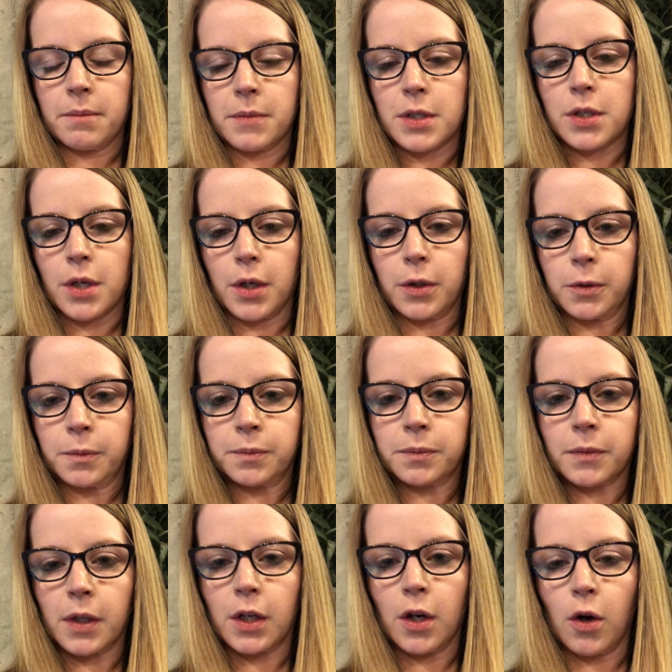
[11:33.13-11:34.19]
So,
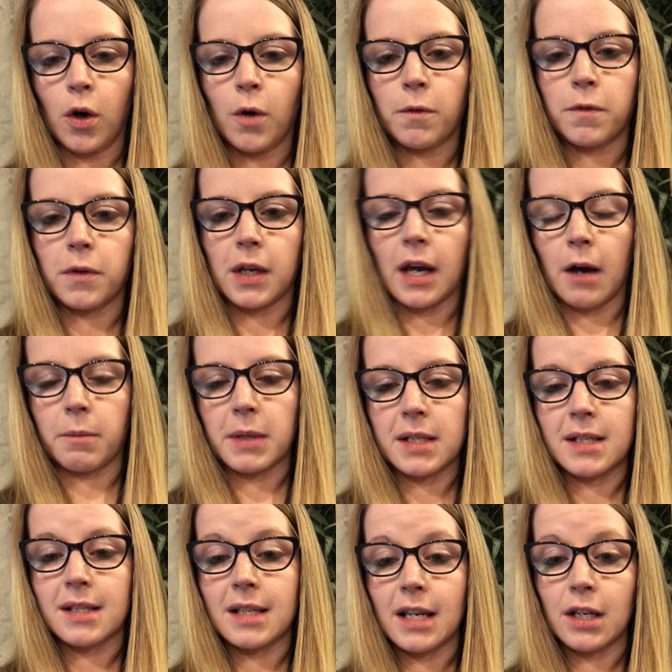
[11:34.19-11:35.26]
hopefully I'll be
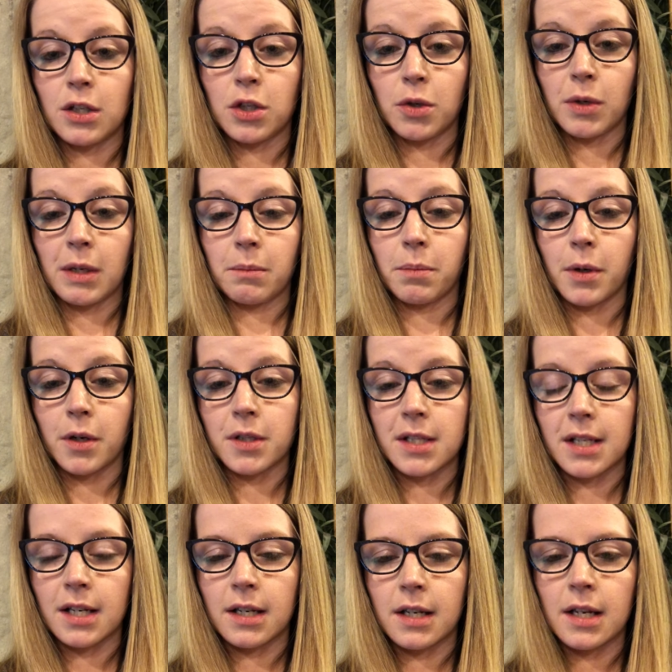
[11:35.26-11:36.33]
seeing you in
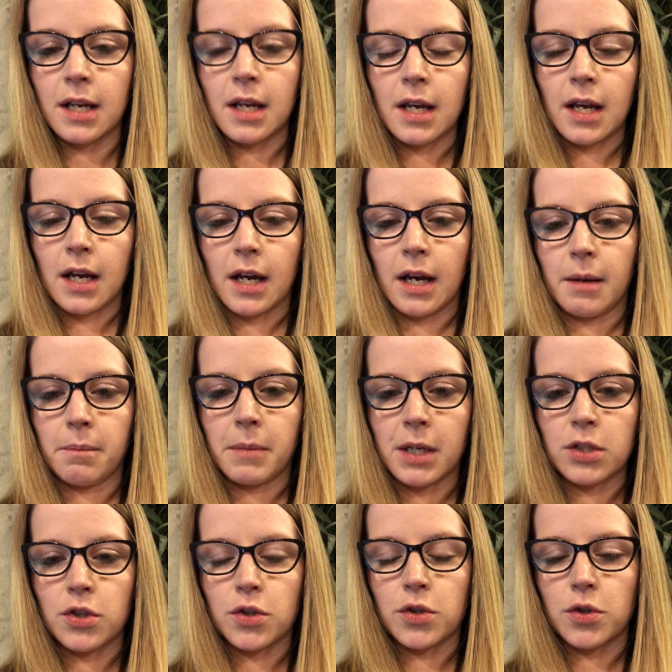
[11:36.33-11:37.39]
person
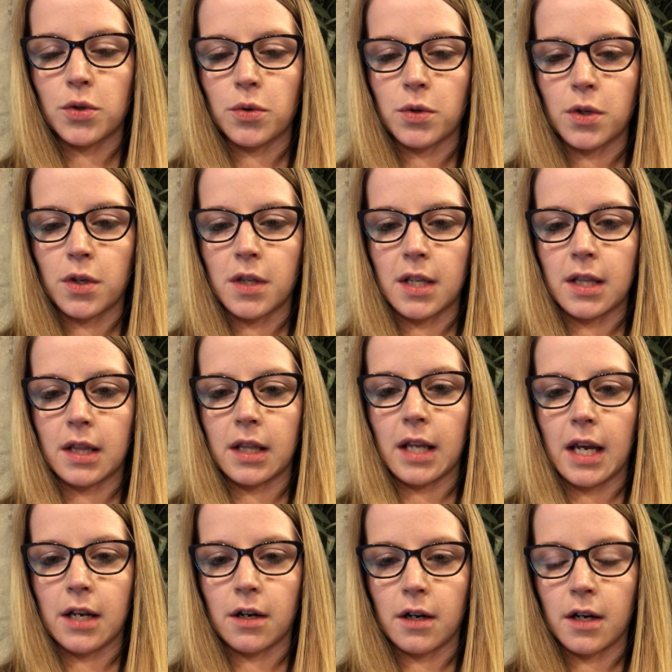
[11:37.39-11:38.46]
much sooner than
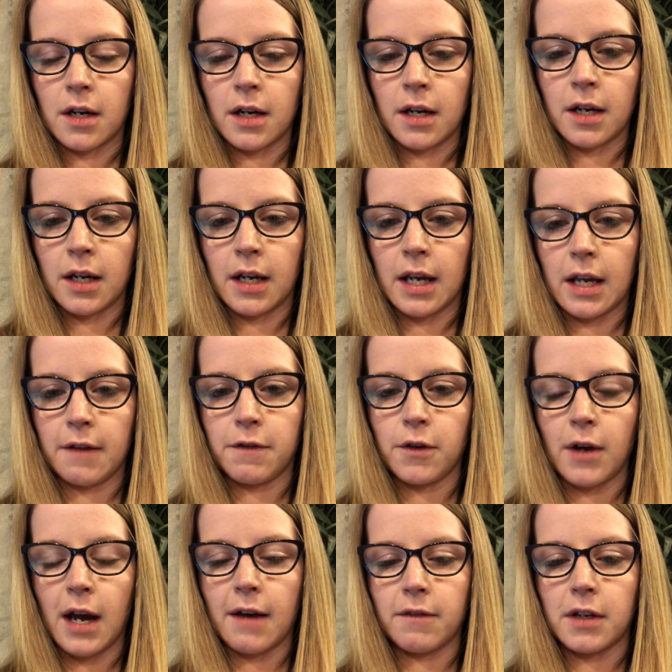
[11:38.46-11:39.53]
later. If
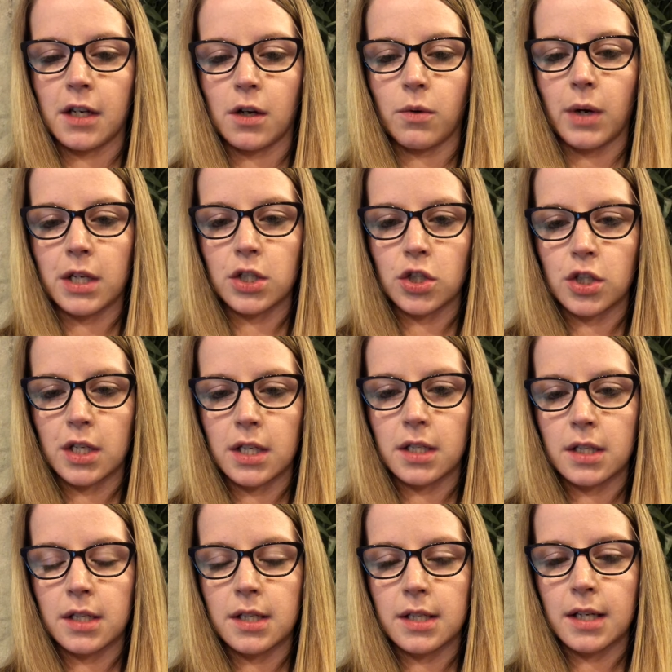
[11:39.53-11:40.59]
you have any
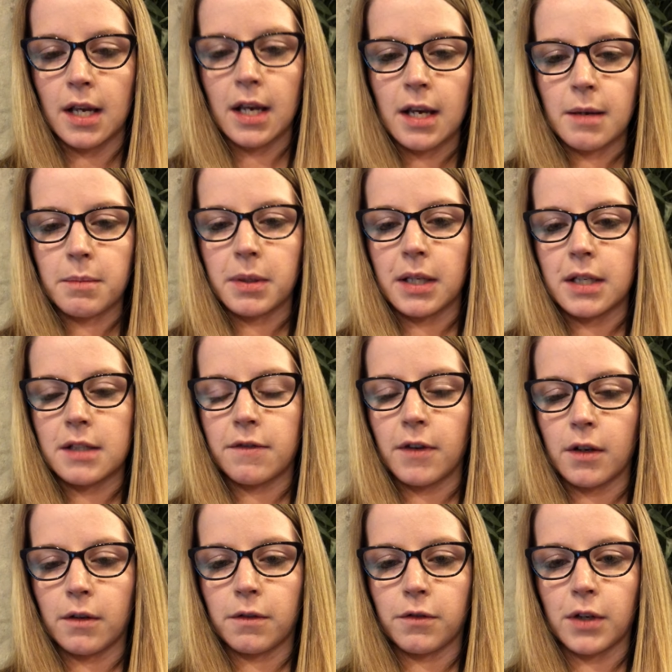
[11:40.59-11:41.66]
questions, please
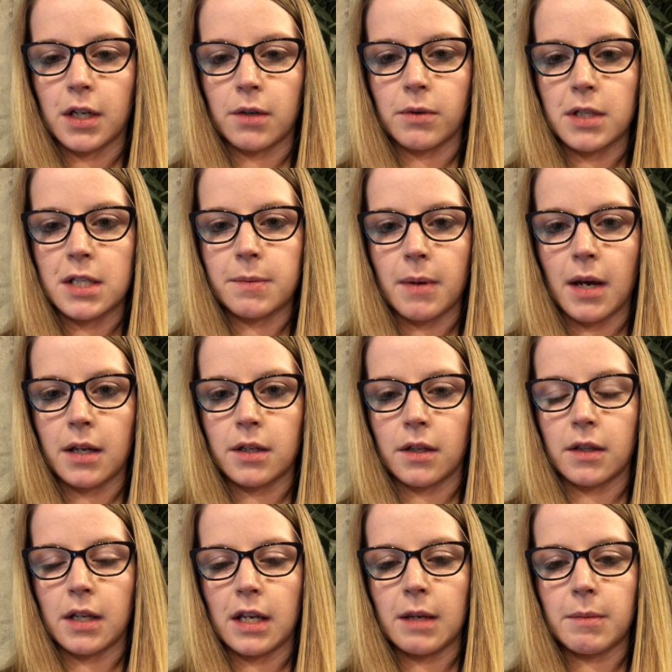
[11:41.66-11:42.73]
feel free to respond
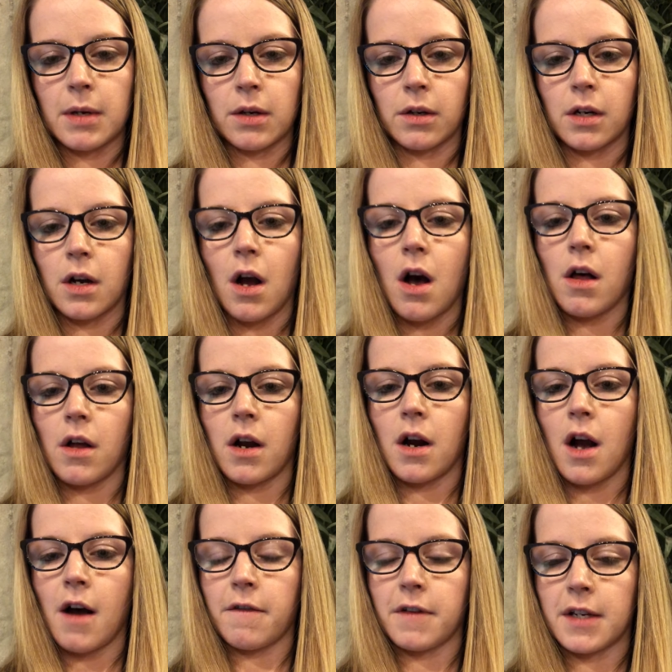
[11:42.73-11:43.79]
on the email or call our
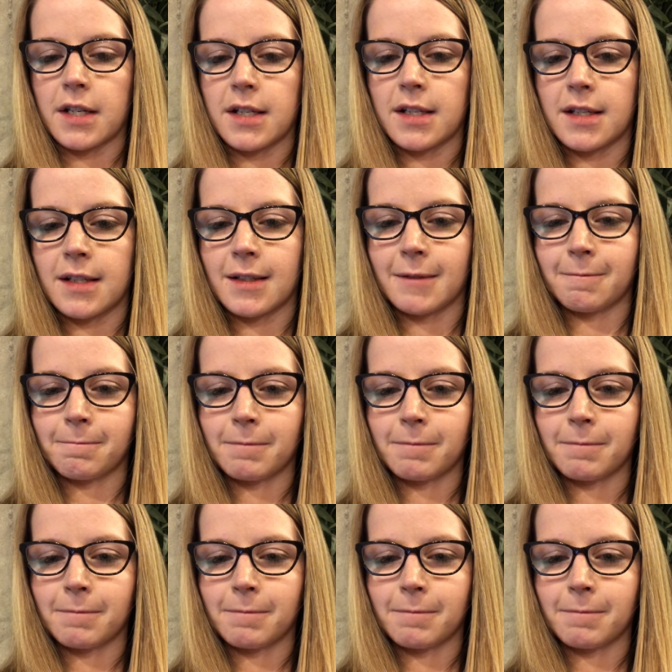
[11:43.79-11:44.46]
office.